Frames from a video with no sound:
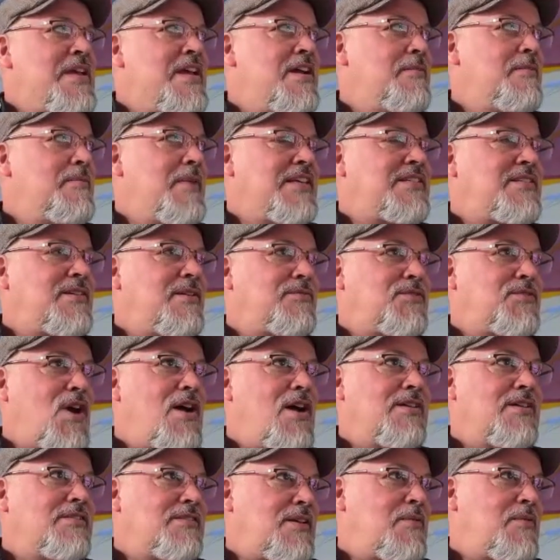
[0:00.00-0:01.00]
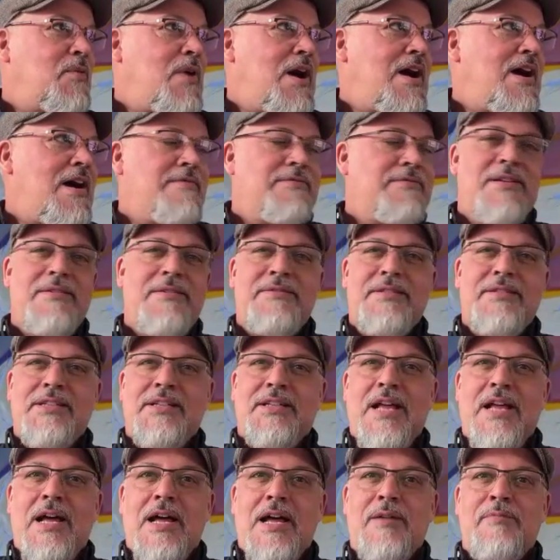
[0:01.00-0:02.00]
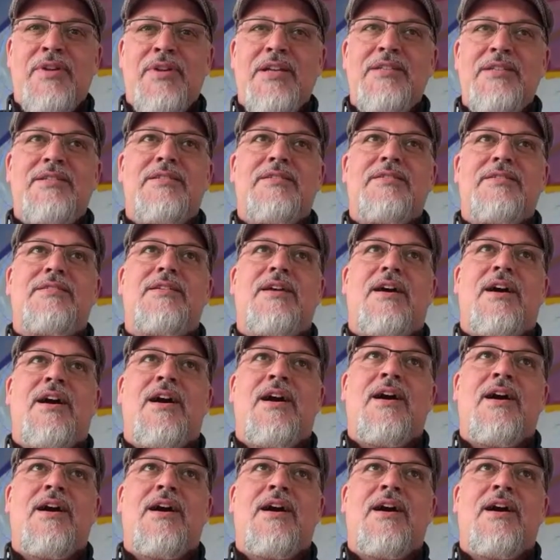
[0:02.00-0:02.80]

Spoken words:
that I'm hearing myself talking, it's like, wow, I've lived in a lot of places.